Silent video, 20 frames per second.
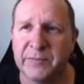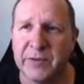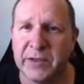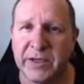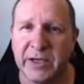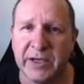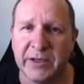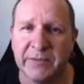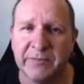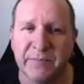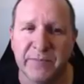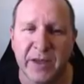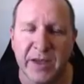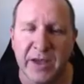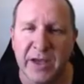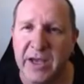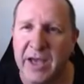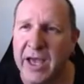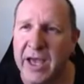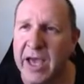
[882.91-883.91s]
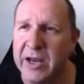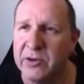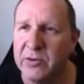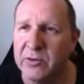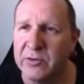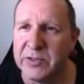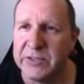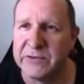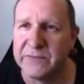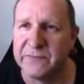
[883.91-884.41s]
Okay, and
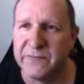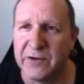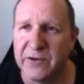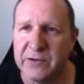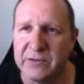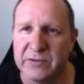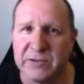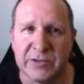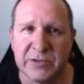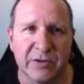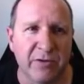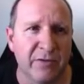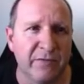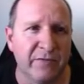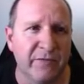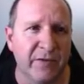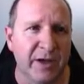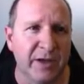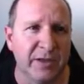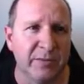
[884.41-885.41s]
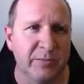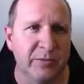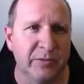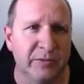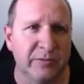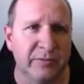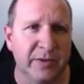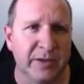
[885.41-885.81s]
all these funnels are available